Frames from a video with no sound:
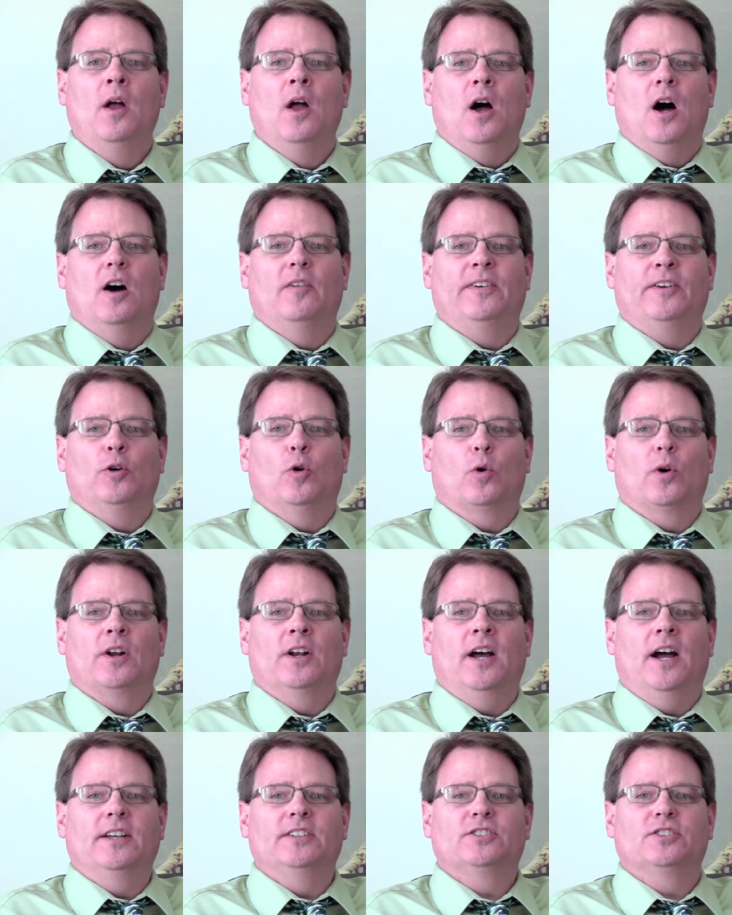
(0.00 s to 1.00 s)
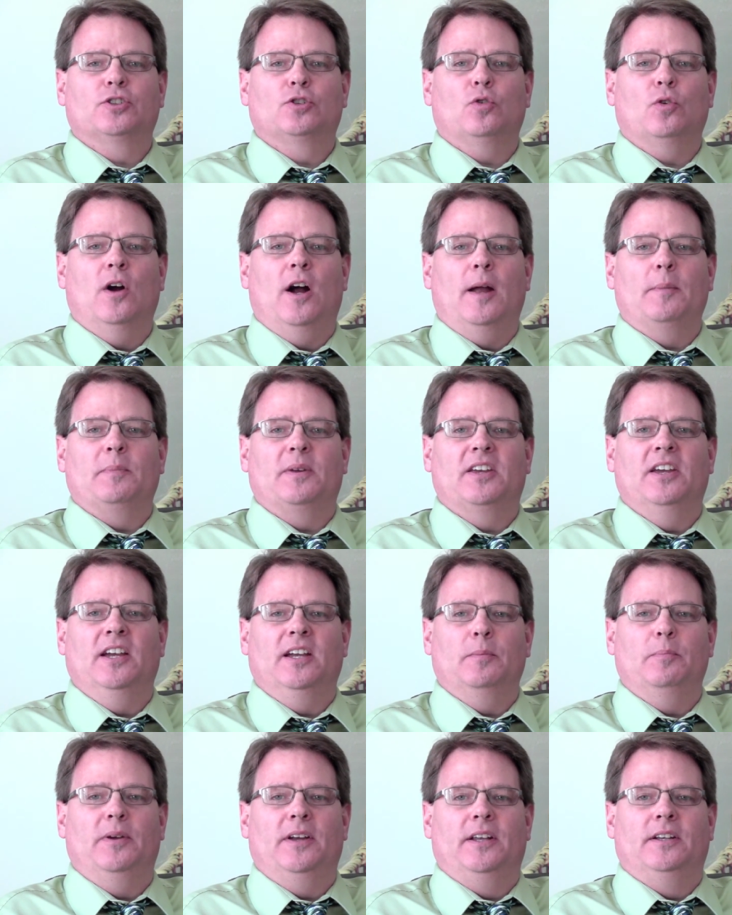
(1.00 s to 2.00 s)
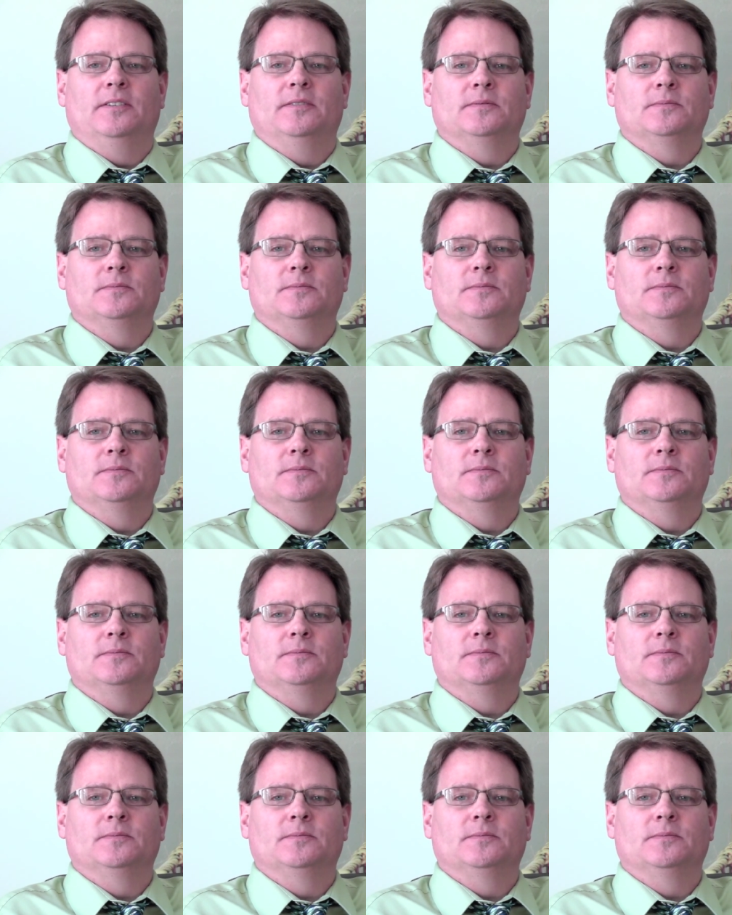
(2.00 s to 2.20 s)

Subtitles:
of an organized crime kingpin.